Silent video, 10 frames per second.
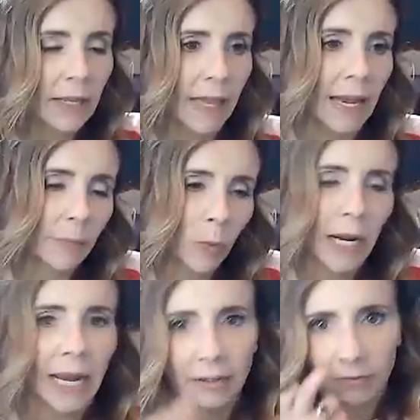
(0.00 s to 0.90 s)
that and we're
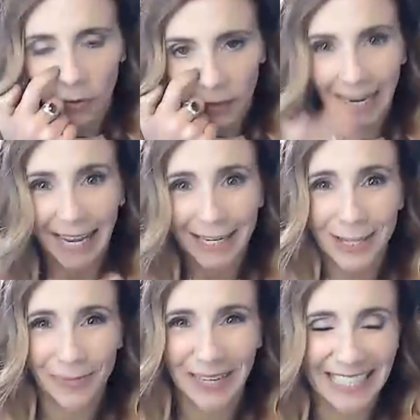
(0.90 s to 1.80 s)
kind of already kind of
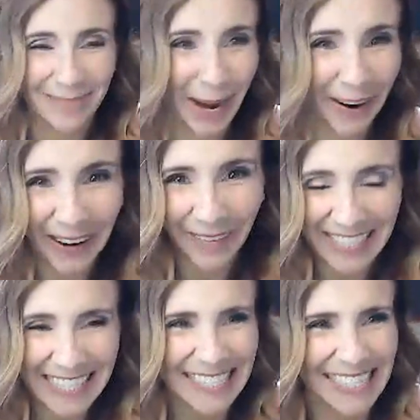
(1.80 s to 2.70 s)
jumping into parent
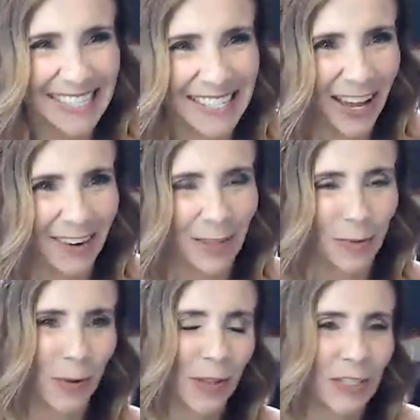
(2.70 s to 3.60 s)
questions because a lot of them
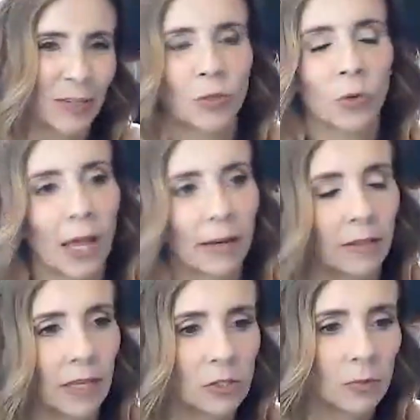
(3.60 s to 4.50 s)
are relative to a lot of the
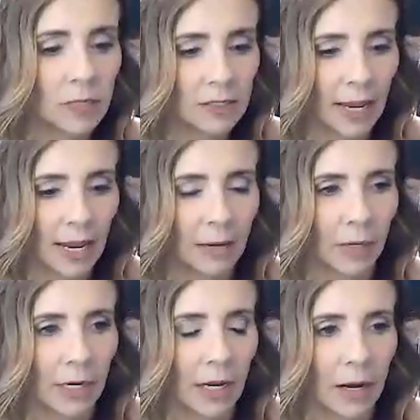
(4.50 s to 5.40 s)
things you've been saying.
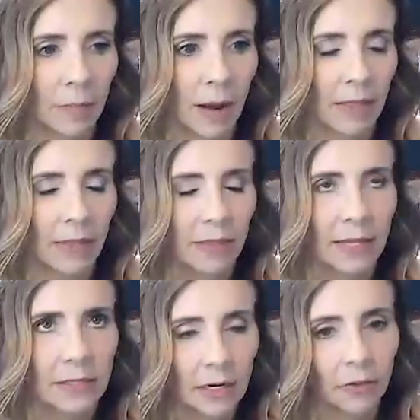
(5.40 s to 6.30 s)
But um, I,
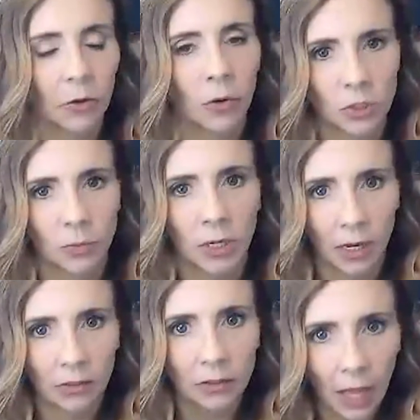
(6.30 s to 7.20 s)
that's another question we
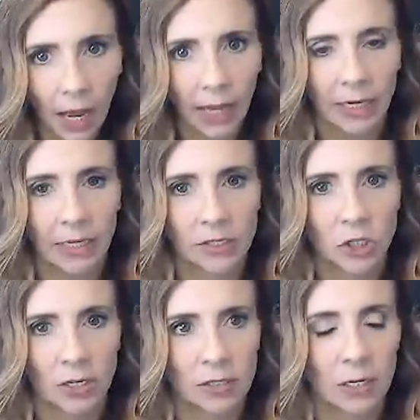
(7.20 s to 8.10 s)
got a lot. Is
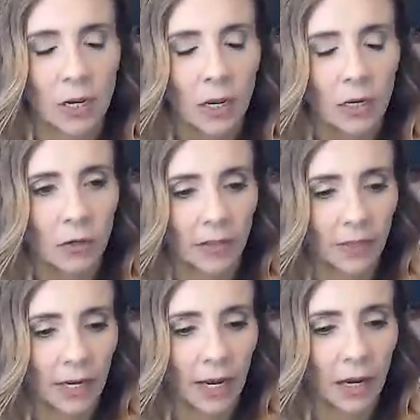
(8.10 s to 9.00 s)
just you know I
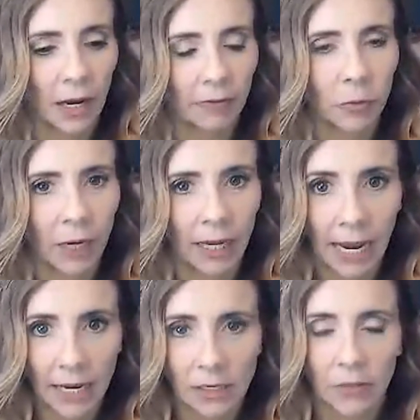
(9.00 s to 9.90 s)
think everyone kind
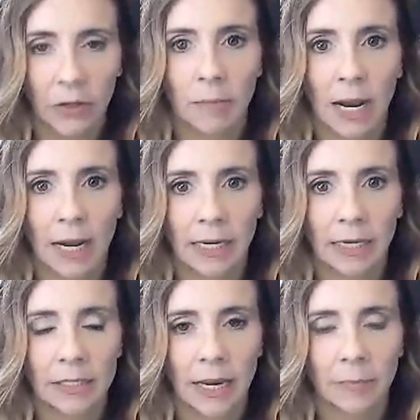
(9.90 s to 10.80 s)
of has on their
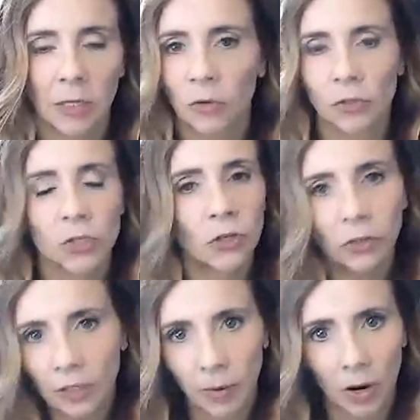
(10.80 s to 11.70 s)
mind. Um, you know, there's
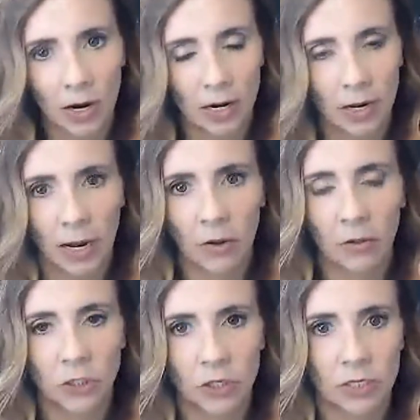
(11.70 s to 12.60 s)
certainly the part about
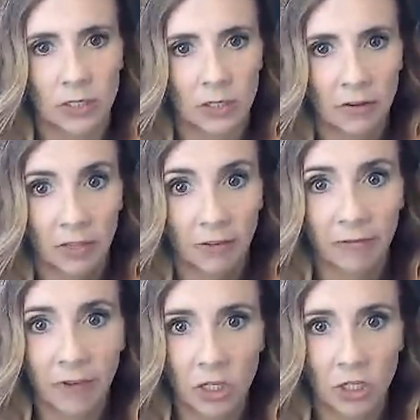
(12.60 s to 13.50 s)
just the the
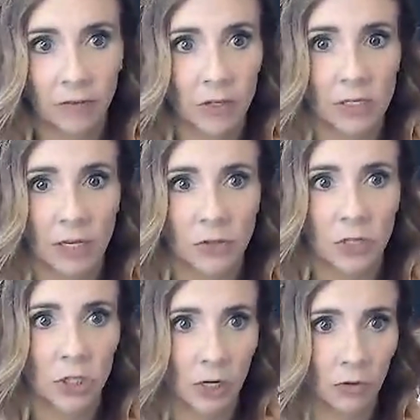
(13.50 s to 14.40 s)
function of the cells
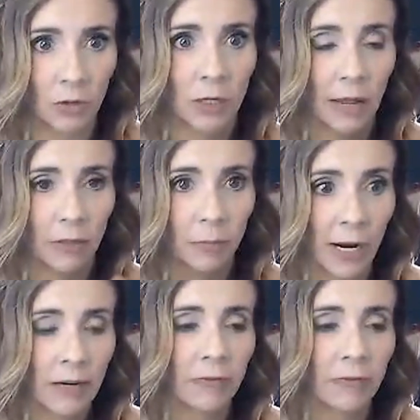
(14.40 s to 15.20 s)
in general and how the brain